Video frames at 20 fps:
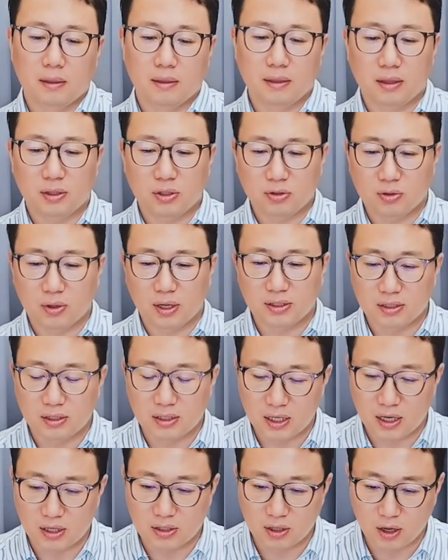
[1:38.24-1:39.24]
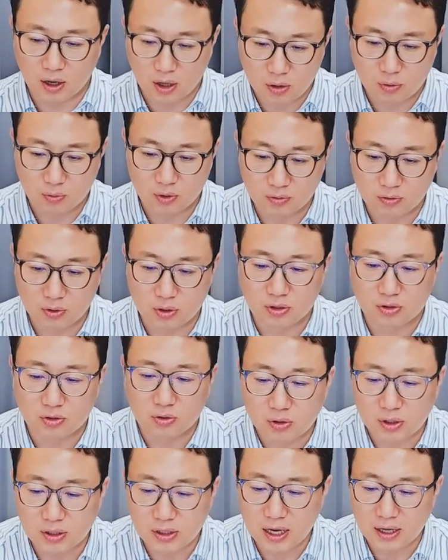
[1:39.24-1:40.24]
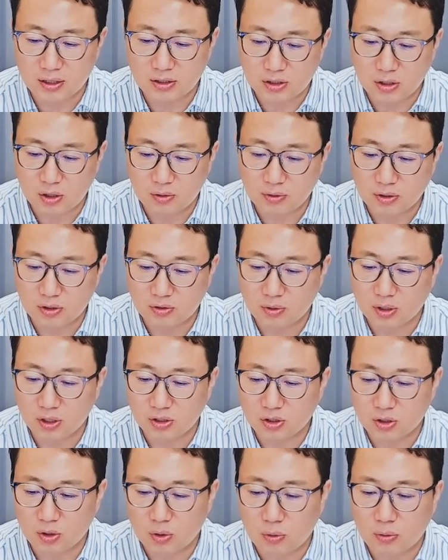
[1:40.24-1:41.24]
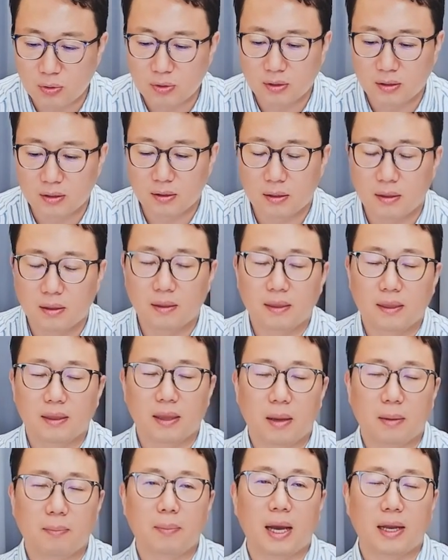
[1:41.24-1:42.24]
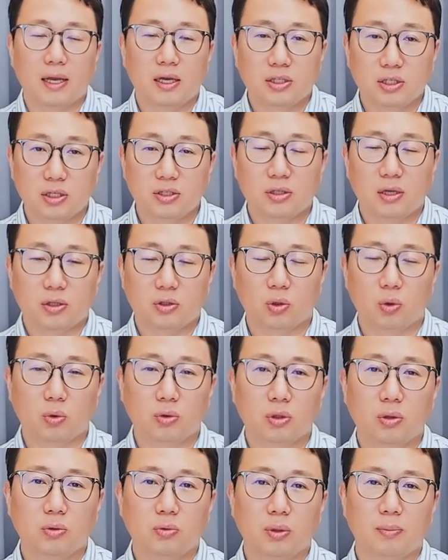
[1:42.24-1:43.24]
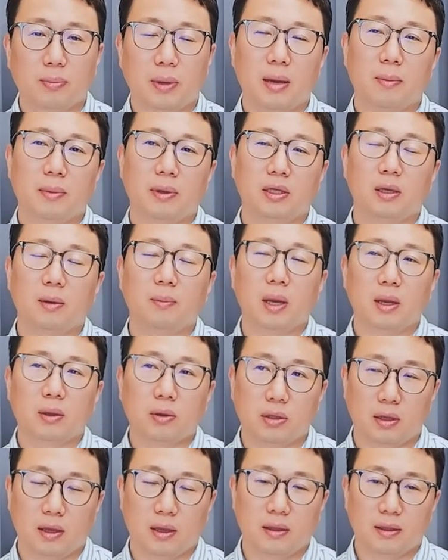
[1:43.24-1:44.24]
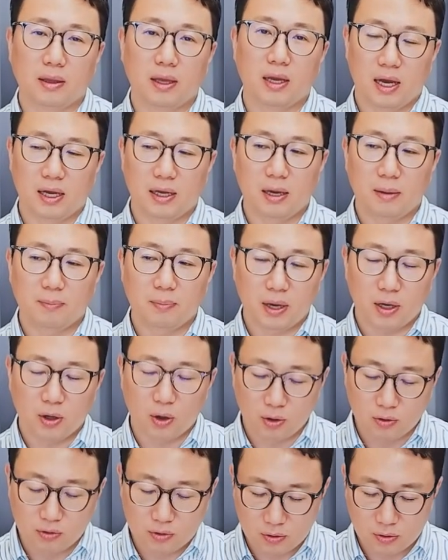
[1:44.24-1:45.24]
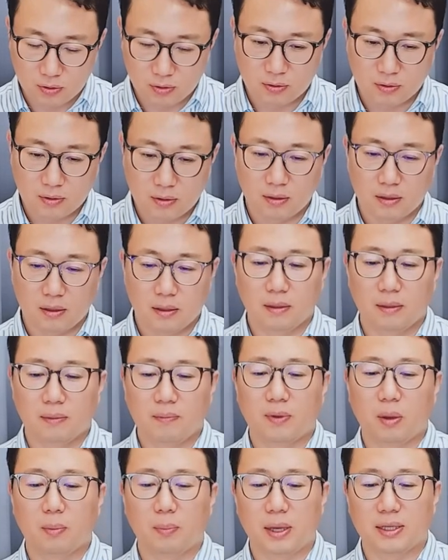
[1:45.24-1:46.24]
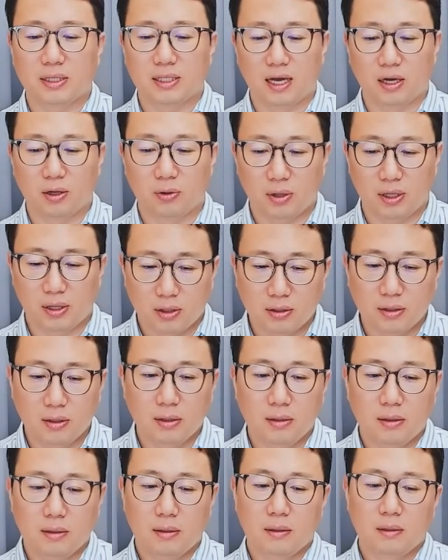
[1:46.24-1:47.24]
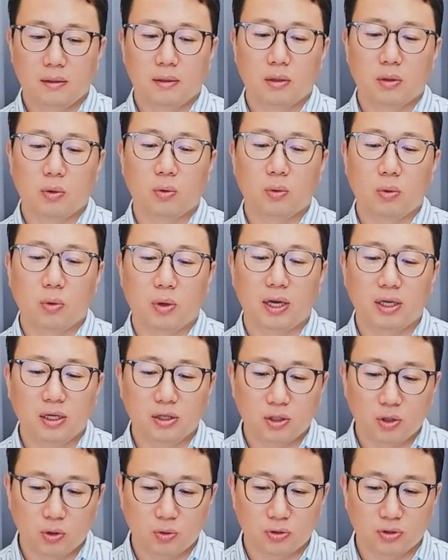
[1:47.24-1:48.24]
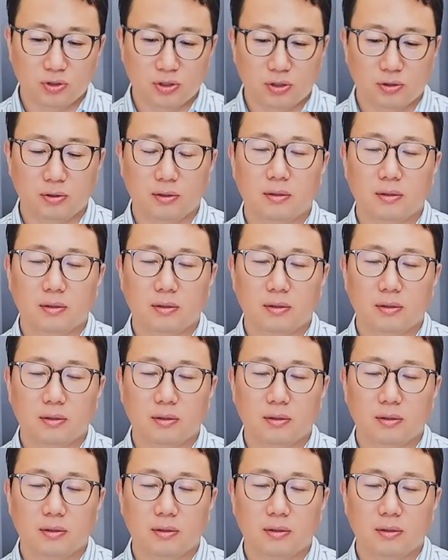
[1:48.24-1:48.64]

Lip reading: The stress DSR refers to the debt service ratio. It manages the total repayment amount that I can pay off from my salary through credit loans